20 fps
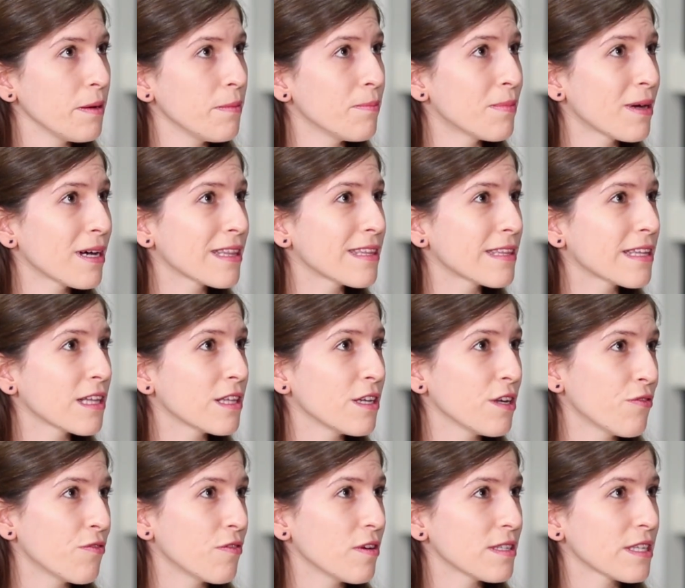But the
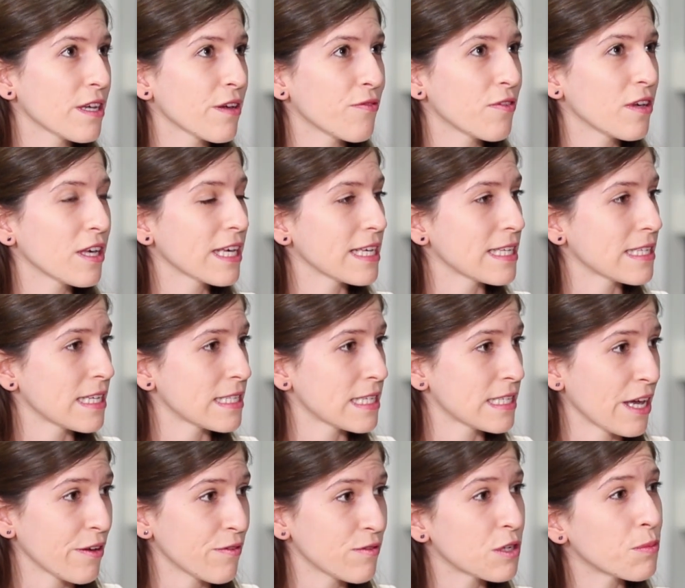difference, I think, is the
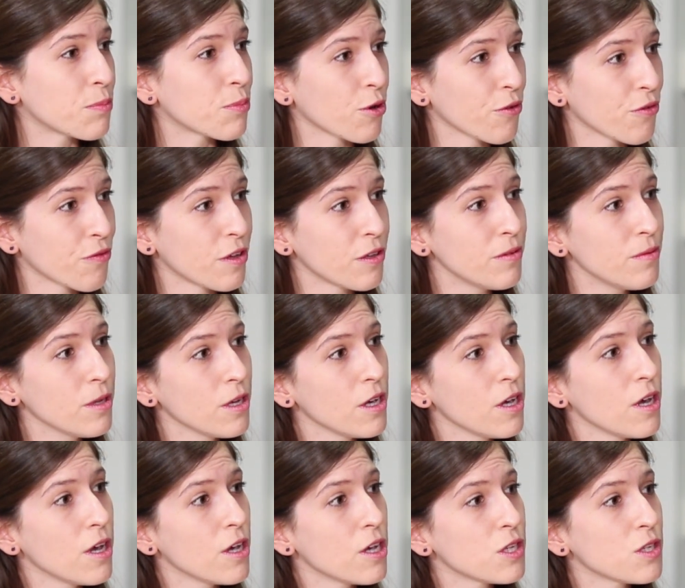safety profile.
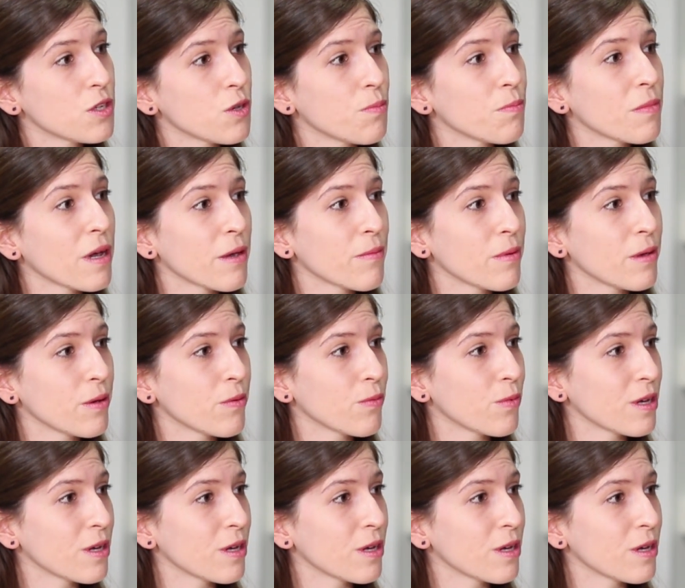So maybe